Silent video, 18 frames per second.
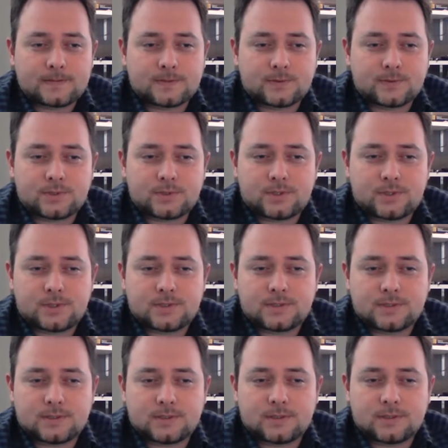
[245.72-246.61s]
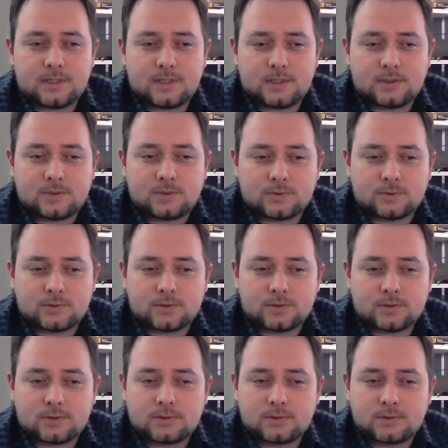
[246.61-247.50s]
So there is a link to
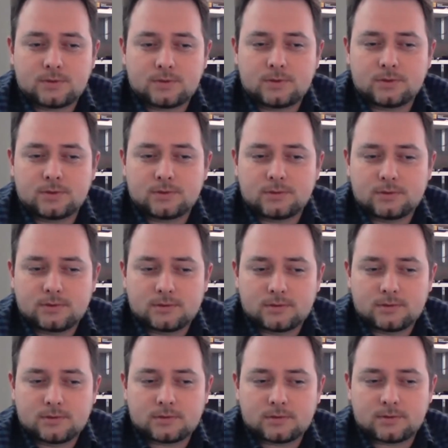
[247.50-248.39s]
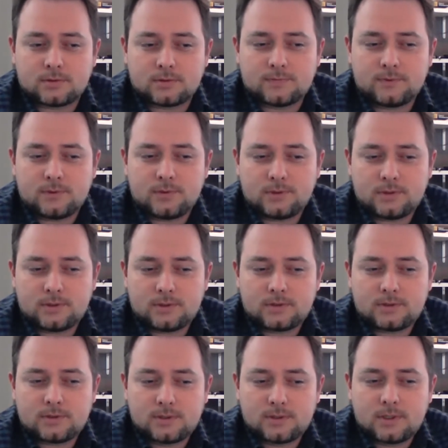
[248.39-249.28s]
a Google
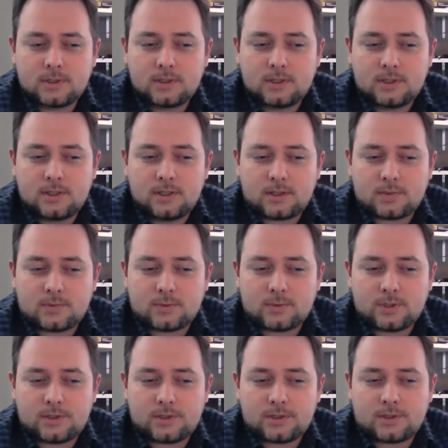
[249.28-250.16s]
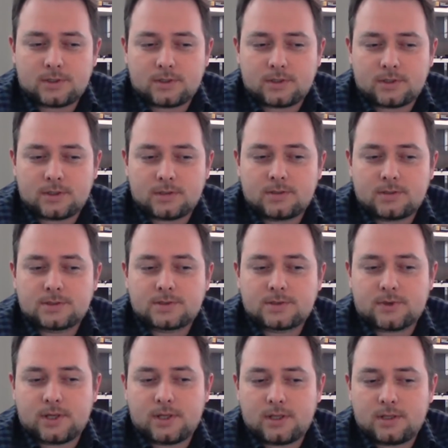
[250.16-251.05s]
folder where are
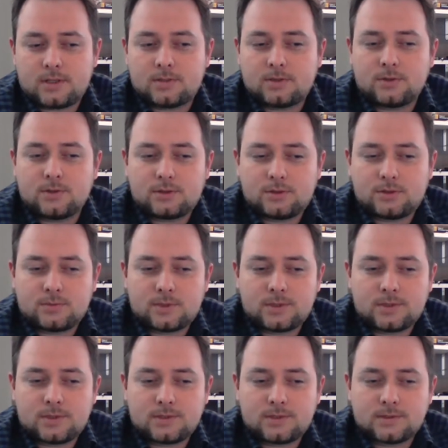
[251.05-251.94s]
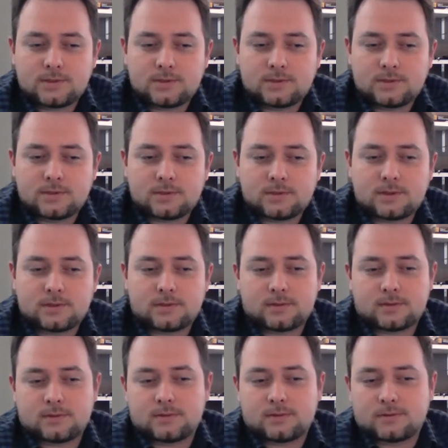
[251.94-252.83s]
3 documents,
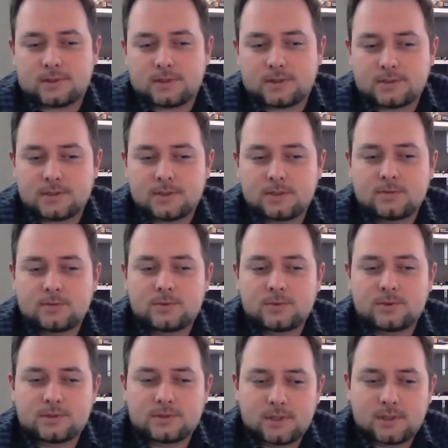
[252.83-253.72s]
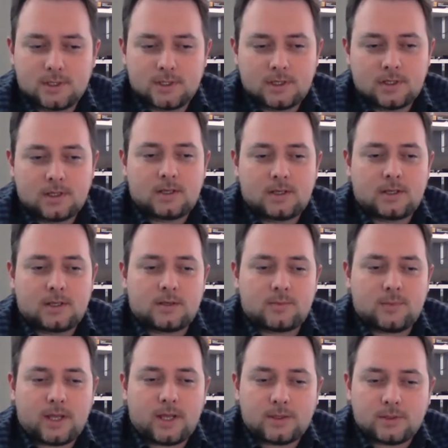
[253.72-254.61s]
like syllabus, a
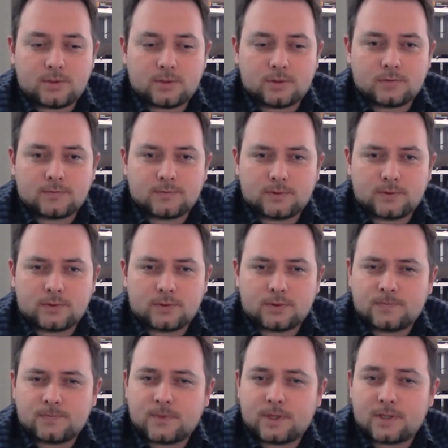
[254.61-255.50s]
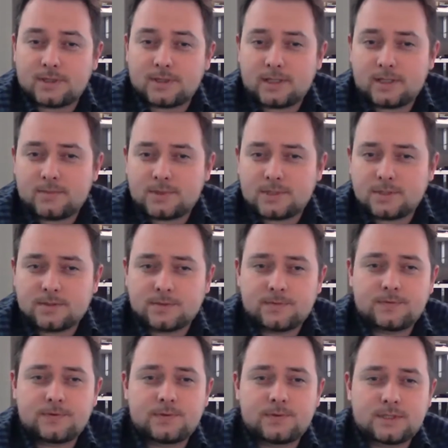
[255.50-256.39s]
manual for labs
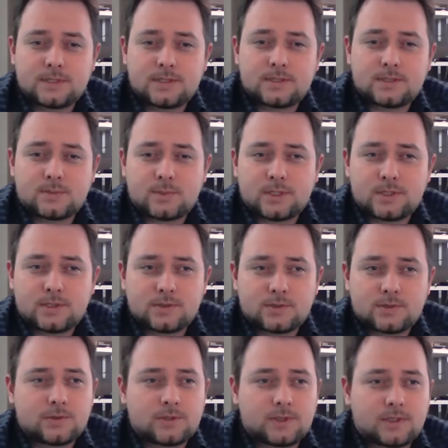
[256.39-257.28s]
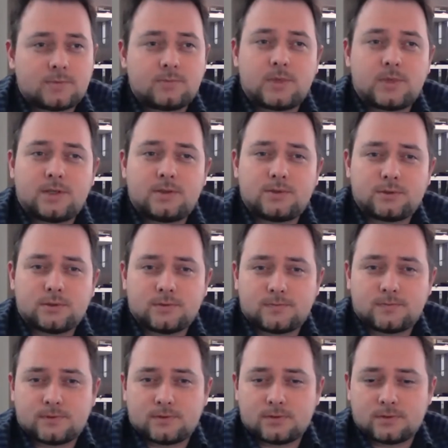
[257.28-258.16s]
for this semester, and
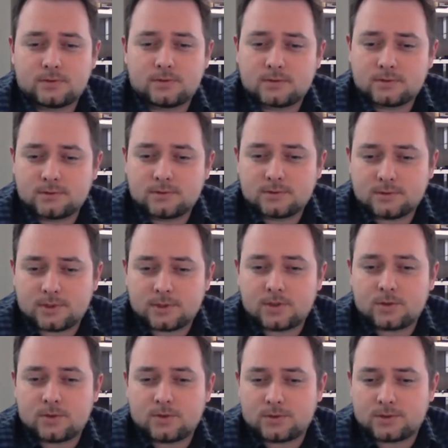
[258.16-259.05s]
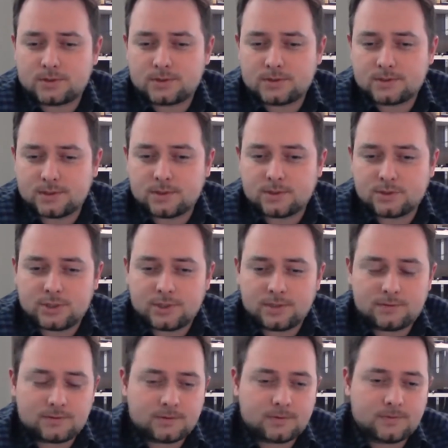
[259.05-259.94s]
manual for the course in
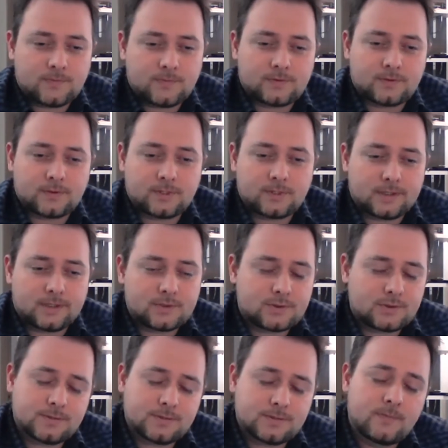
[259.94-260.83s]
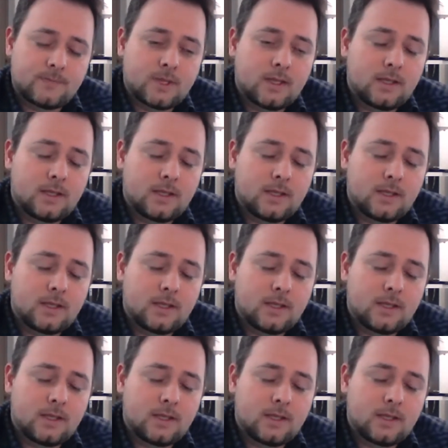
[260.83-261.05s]
general for lectures.